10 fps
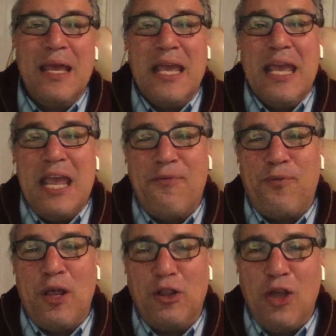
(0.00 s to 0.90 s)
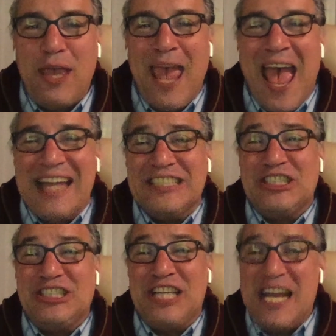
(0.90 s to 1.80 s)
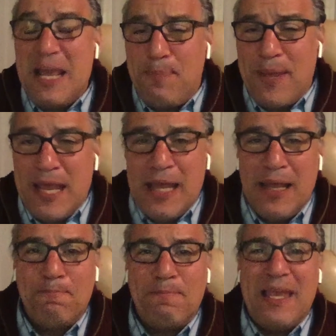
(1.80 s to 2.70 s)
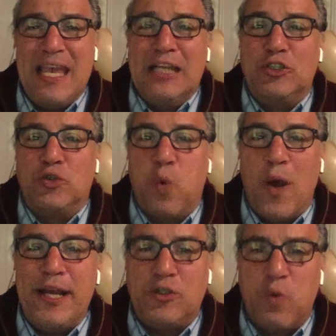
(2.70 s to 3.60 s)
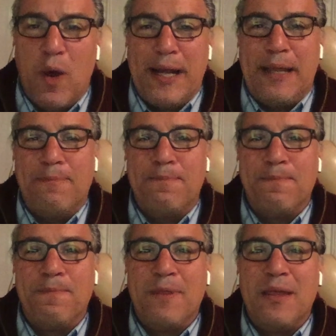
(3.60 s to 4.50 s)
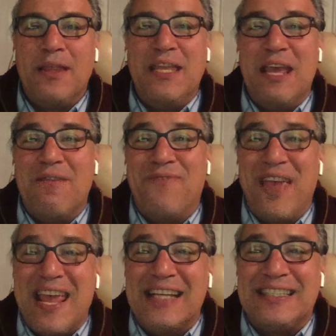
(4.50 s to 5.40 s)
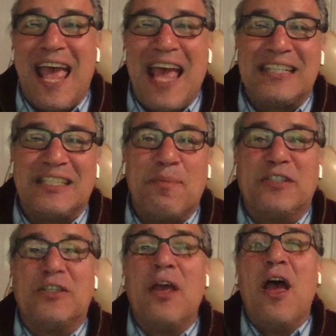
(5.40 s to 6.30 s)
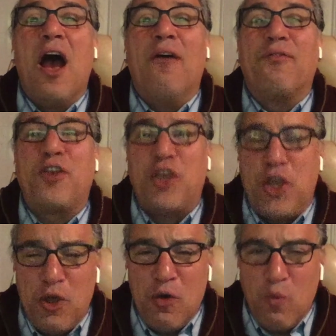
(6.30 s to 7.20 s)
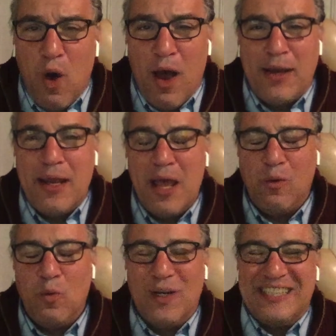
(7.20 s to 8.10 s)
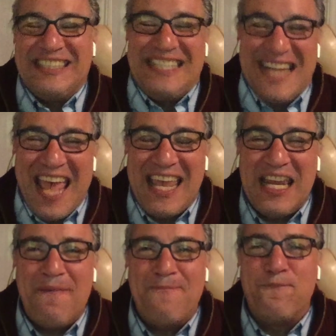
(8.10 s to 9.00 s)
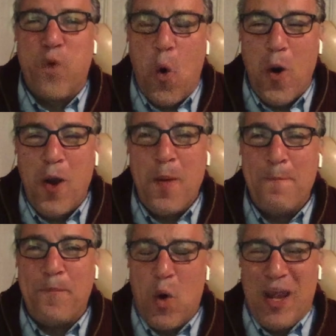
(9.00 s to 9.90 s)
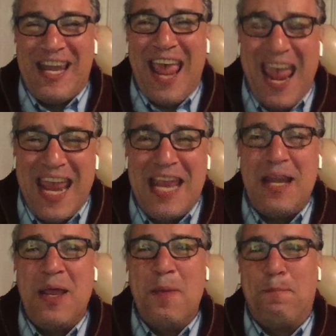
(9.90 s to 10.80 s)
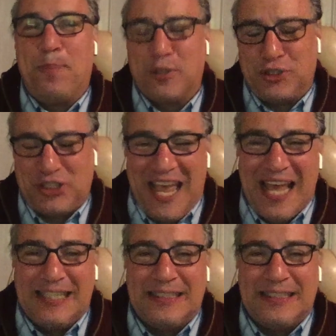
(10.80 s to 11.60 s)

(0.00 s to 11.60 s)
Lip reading: If we look at GDP in 2020, the advanced estimates of Q1 was negative 4.8%.